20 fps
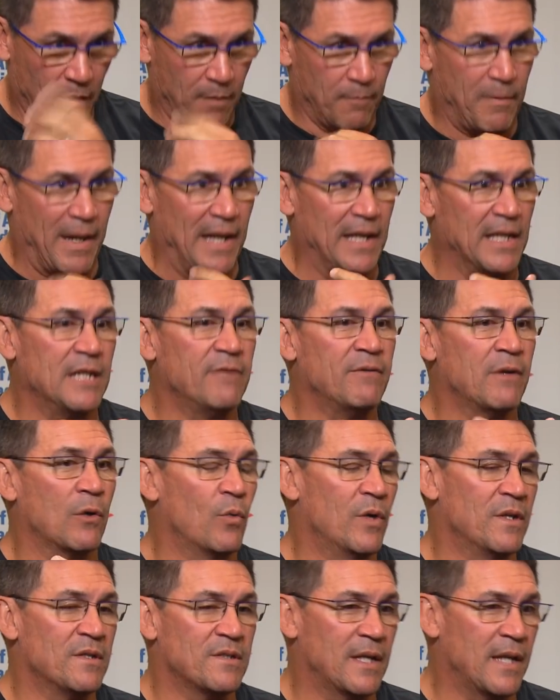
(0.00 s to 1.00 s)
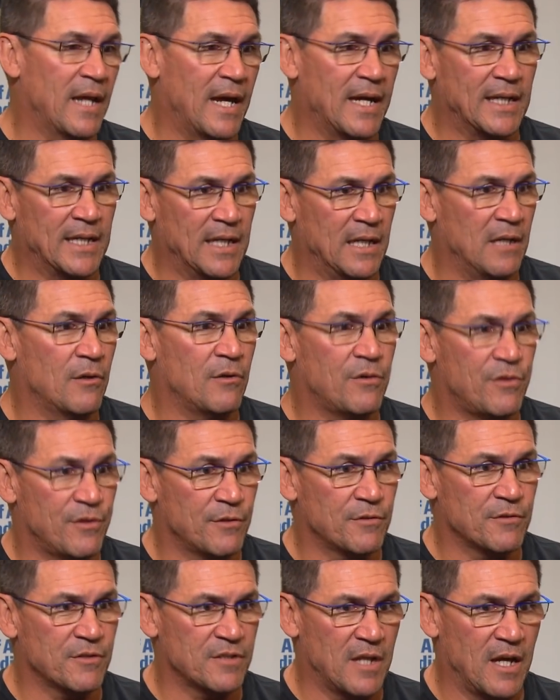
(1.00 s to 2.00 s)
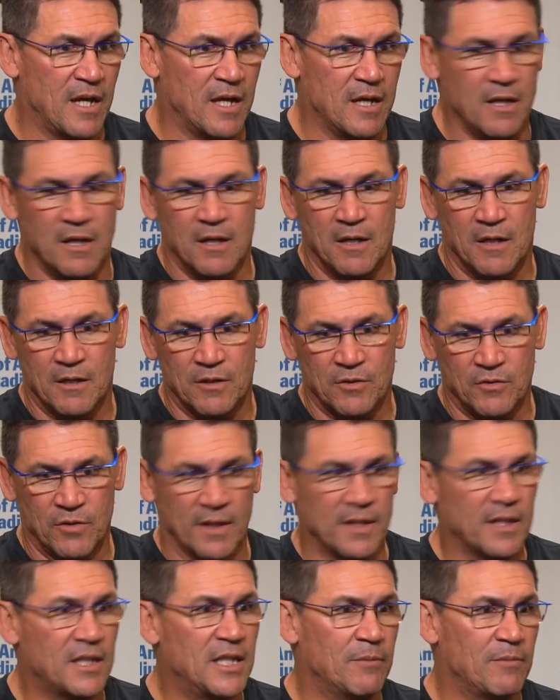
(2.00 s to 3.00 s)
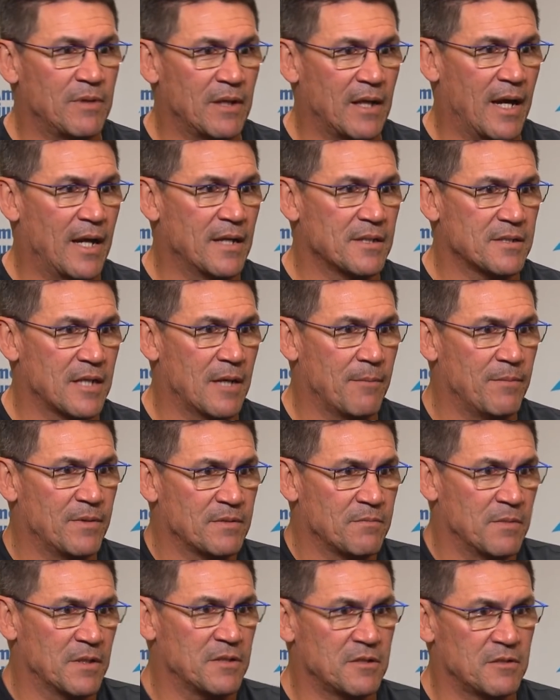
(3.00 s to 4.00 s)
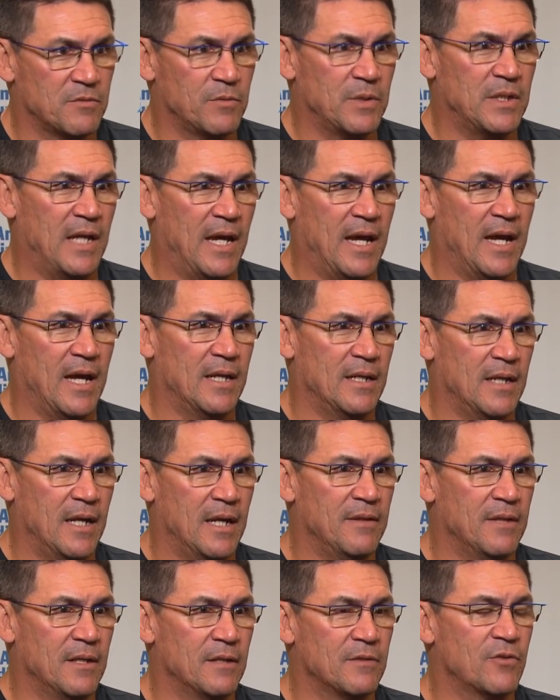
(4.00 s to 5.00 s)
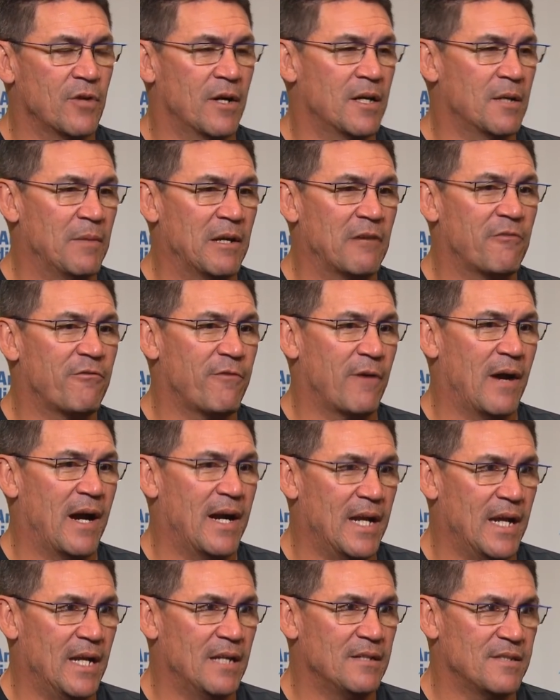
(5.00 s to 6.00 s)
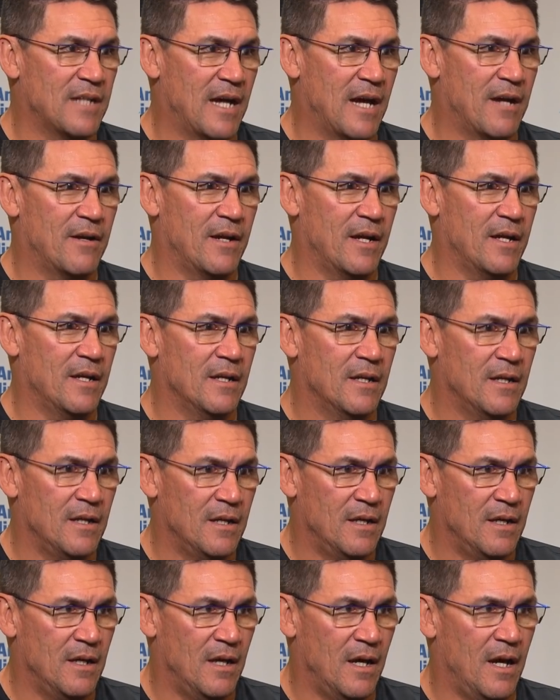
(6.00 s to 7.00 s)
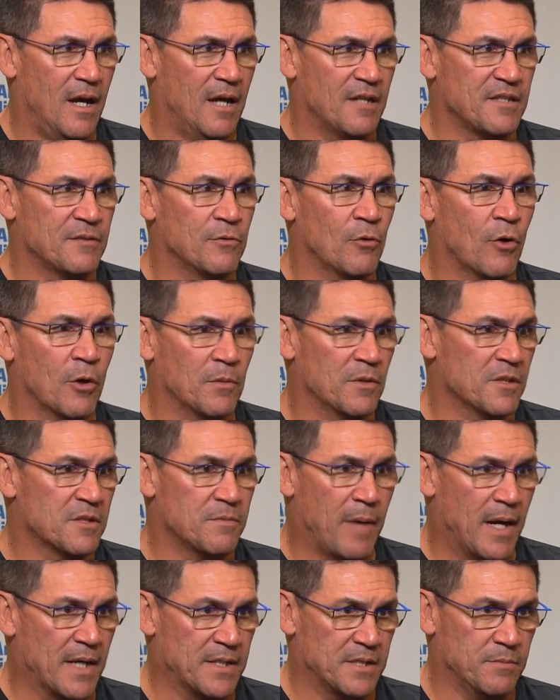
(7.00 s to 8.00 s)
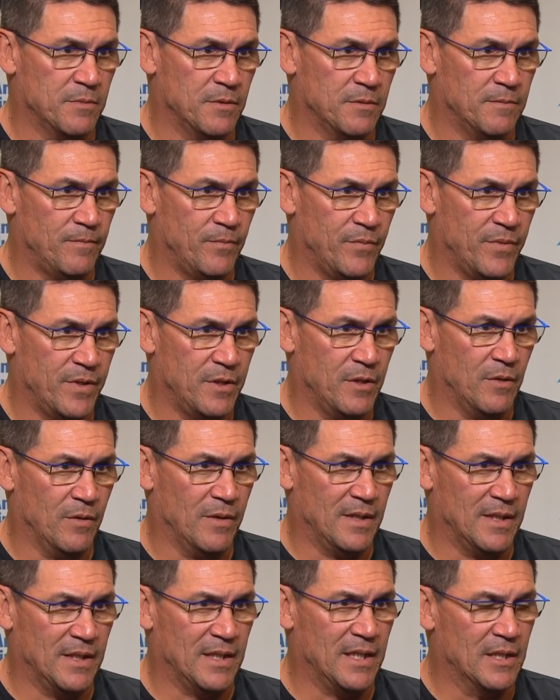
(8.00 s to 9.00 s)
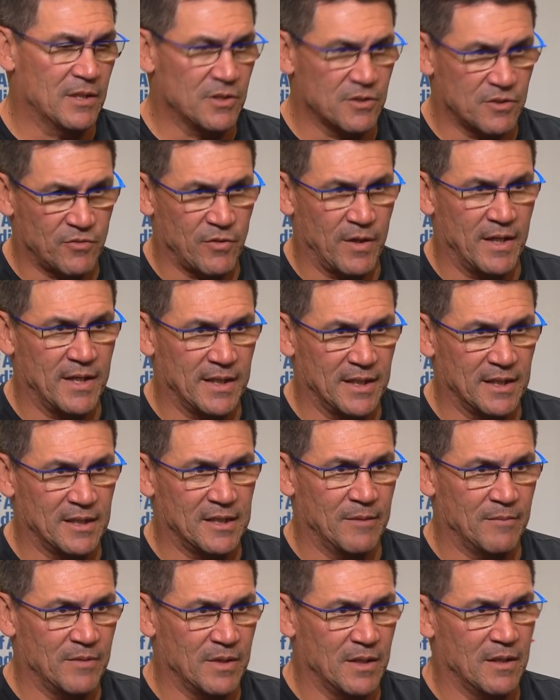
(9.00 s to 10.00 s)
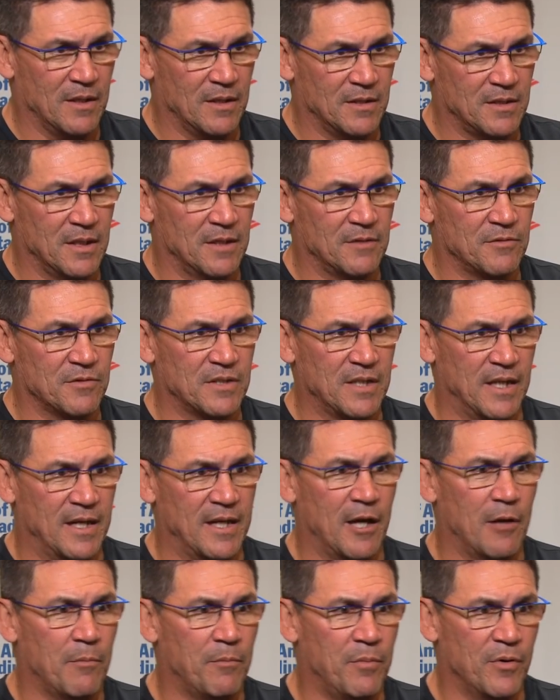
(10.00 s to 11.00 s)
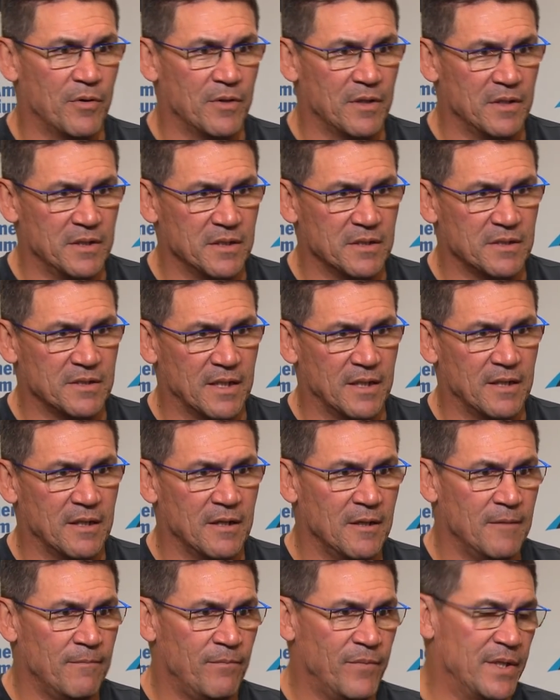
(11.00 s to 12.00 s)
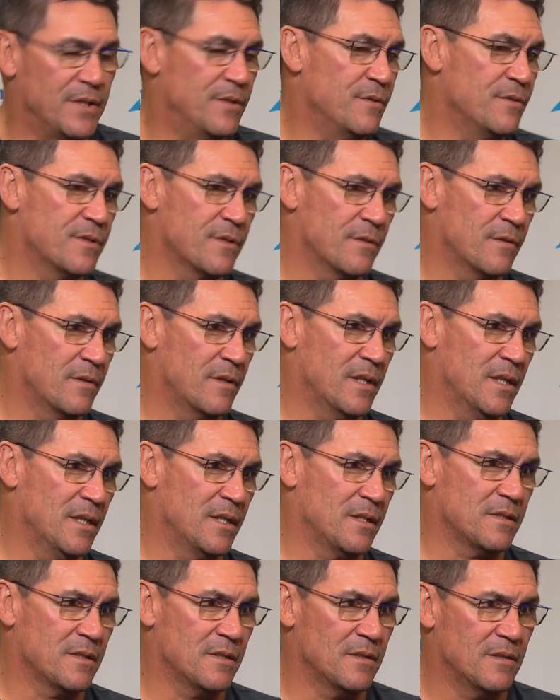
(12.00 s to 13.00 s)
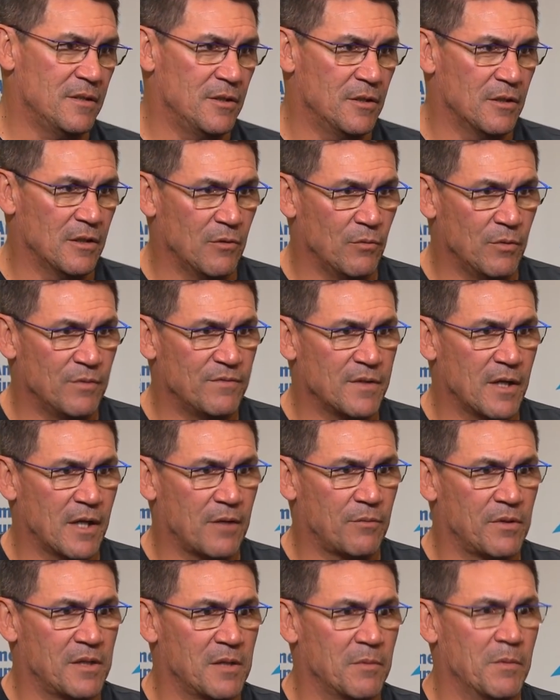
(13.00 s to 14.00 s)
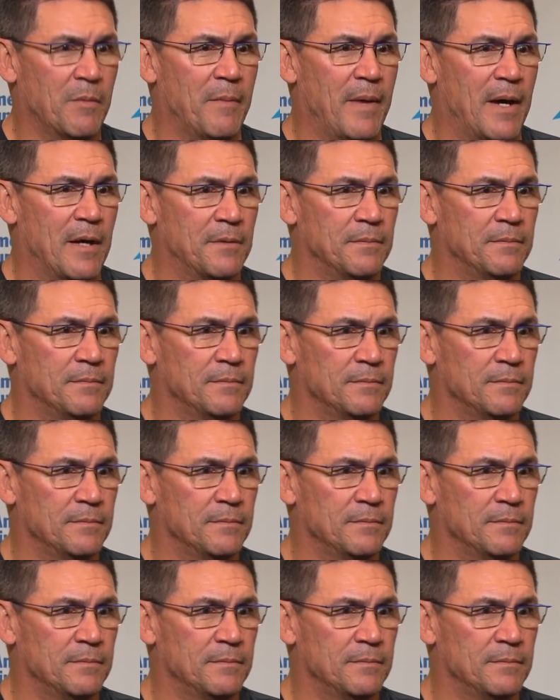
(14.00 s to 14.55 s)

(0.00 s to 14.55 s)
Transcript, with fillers: by leaving Wednesday night, getting there Thursday, trying to keep the guys up as much as we can, and then trying to make Friday, Saturday as normal as possible. And again, just trying to get them to understand how important it is that they do certain things that, that we've talked with them about.